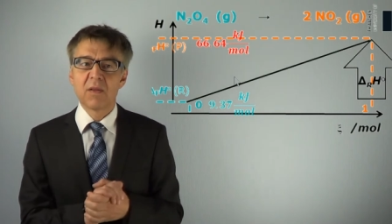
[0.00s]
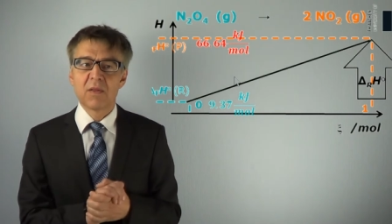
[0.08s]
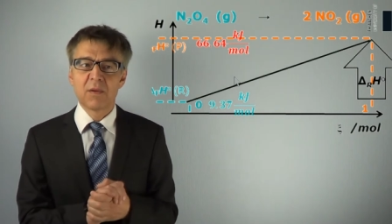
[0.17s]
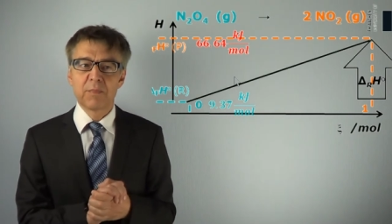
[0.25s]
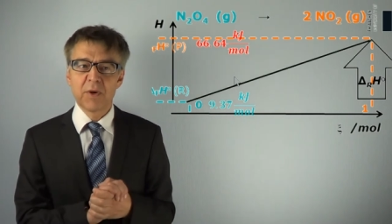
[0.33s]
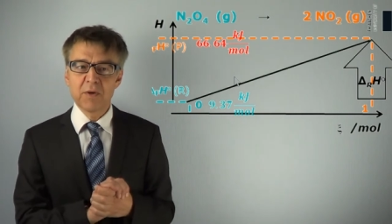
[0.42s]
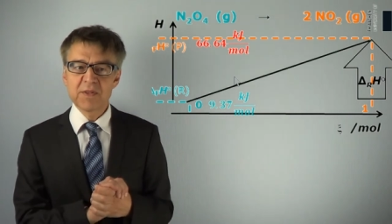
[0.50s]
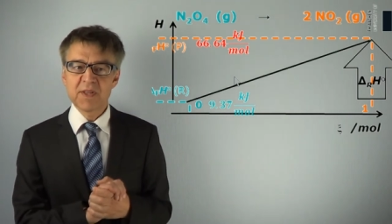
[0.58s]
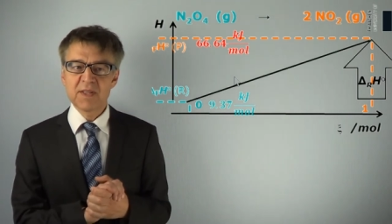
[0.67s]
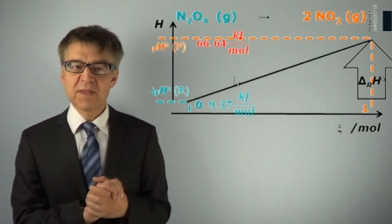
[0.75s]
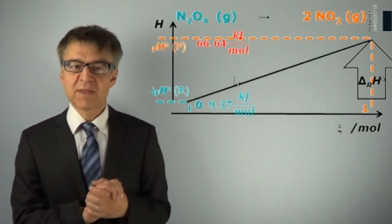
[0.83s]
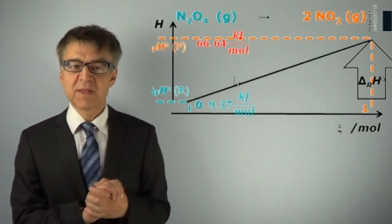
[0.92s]
The
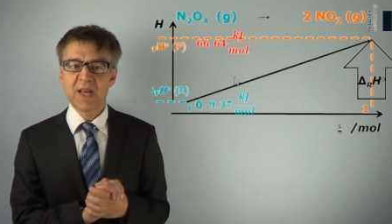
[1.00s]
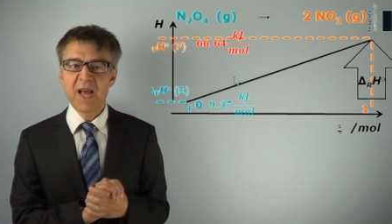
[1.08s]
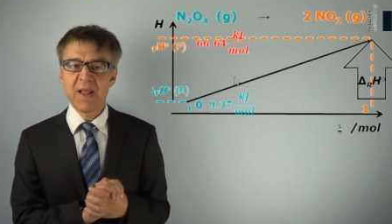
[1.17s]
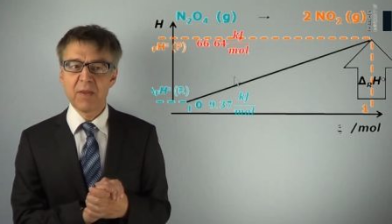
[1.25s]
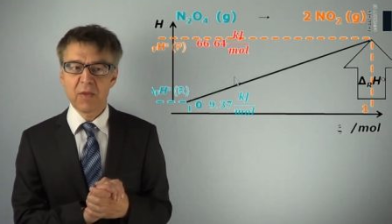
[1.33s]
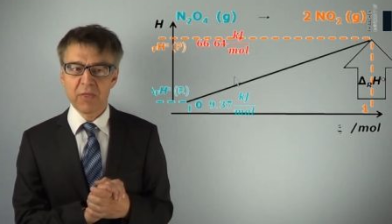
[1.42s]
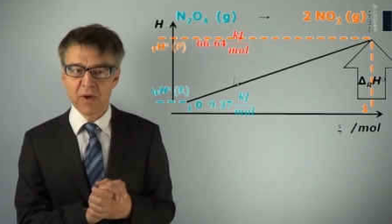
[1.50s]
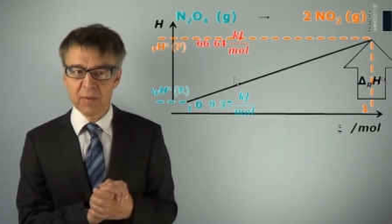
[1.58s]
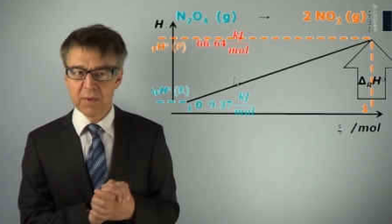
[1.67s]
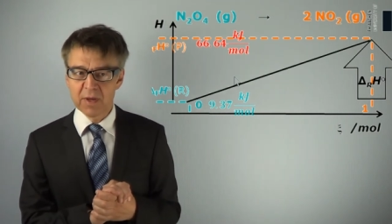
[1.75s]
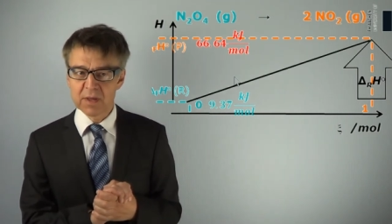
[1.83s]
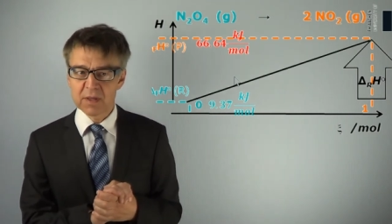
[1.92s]
process is
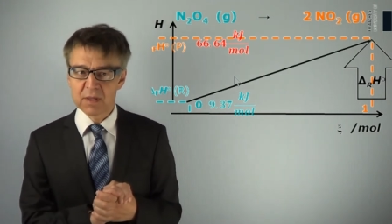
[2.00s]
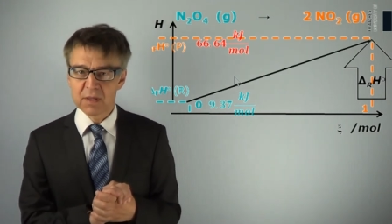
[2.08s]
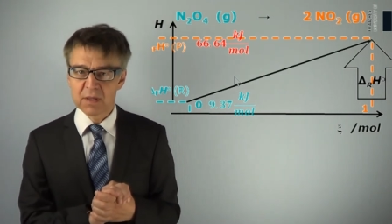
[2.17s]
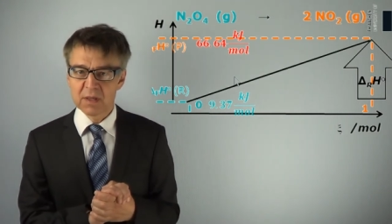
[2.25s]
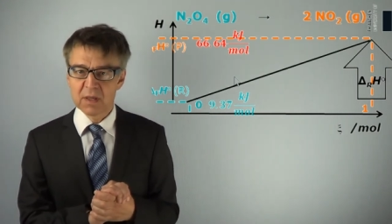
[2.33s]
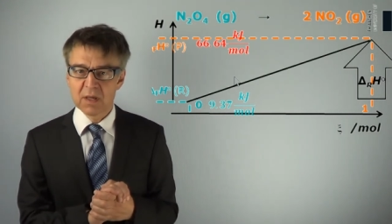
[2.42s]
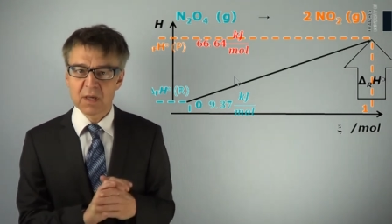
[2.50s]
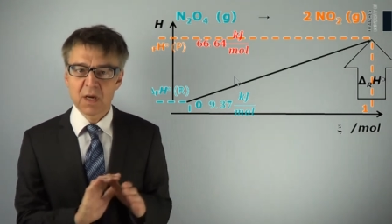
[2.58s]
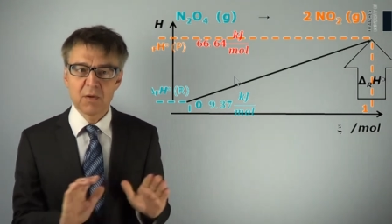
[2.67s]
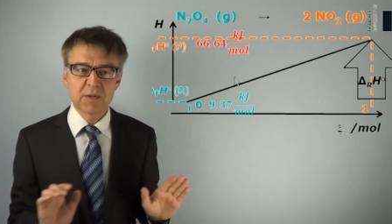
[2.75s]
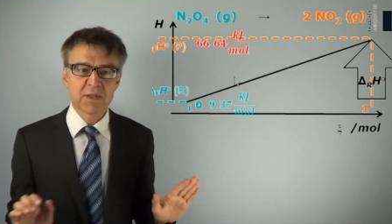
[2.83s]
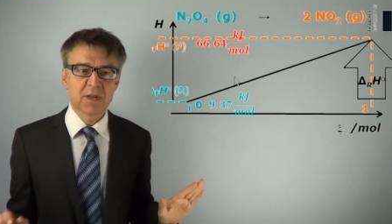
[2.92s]
endothermic,
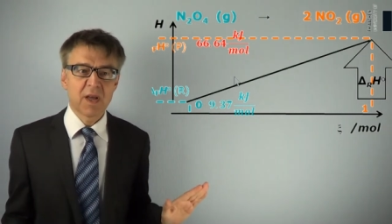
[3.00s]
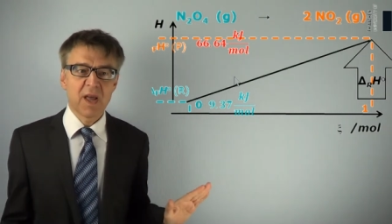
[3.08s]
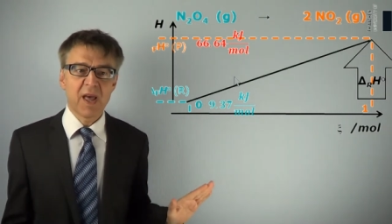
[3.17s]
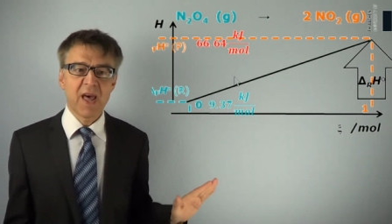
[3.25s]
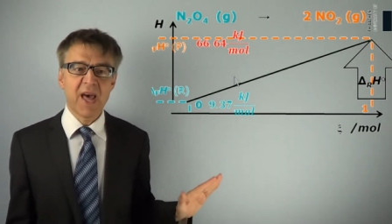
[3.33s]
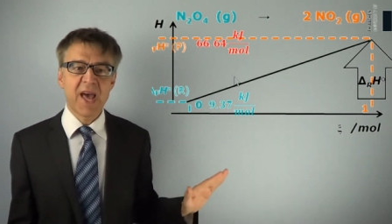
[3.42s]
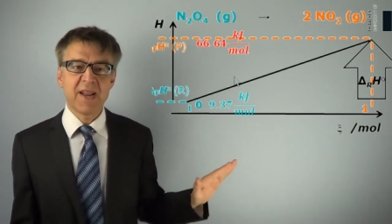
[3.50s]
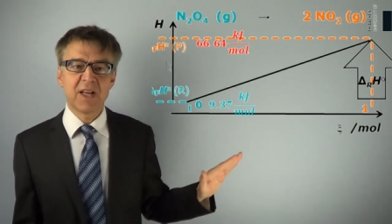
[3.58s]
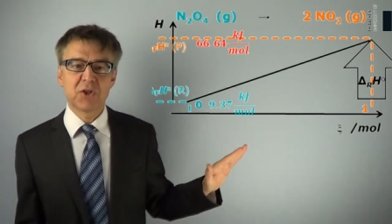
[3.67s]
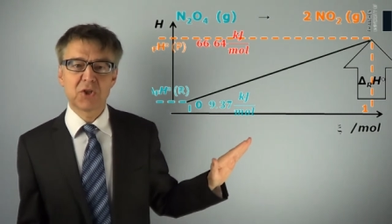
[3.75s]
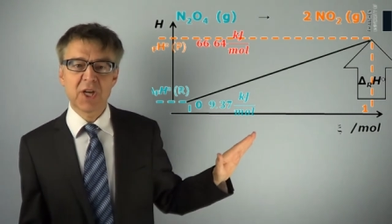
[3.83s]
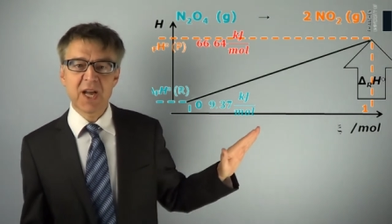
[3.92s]
goes
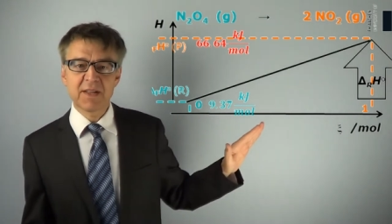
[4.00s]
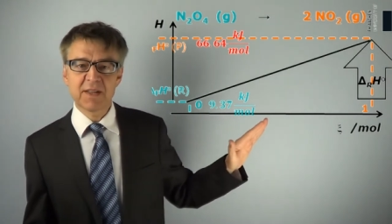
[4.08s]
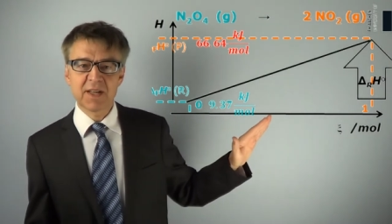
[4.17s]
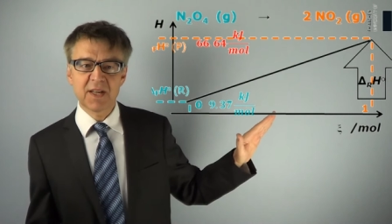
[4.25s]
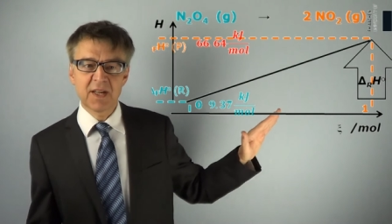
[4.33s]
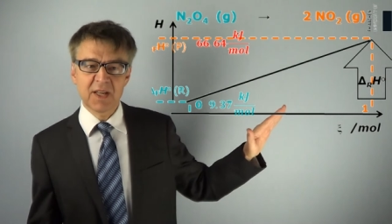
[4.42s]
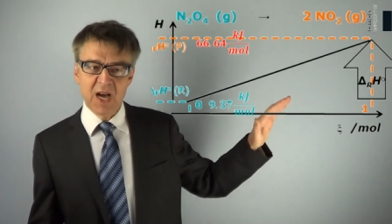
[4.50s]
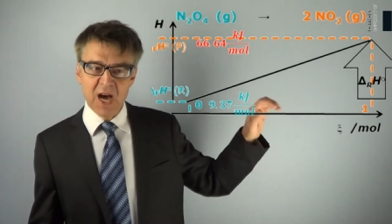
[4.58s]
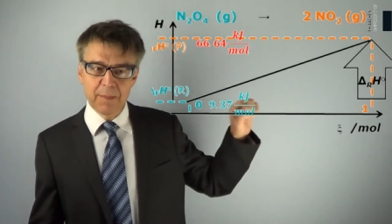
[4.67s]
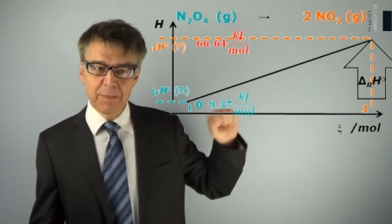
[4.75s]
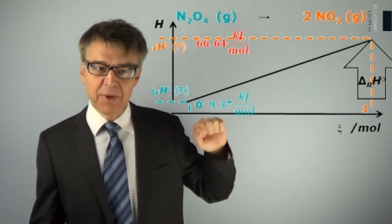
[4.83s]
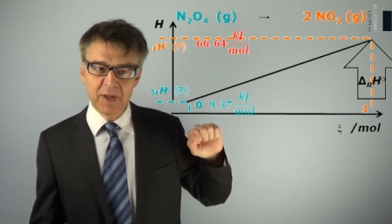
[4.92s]
energetically
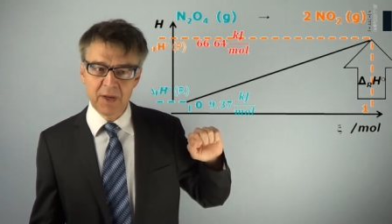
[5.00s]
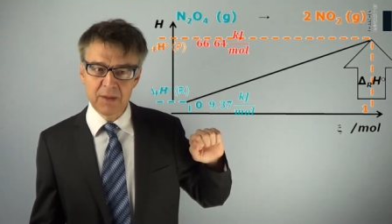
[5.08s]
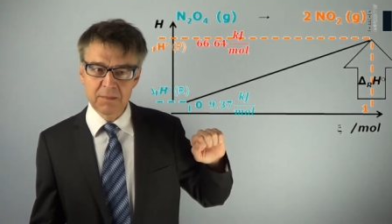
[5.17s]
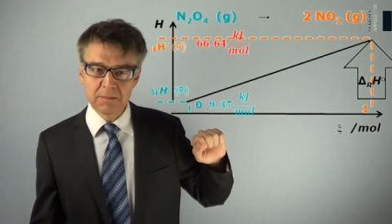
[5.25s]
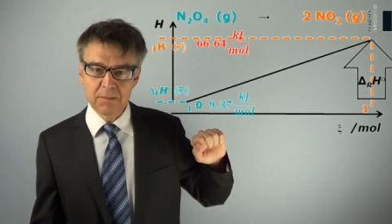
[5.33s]
uphill.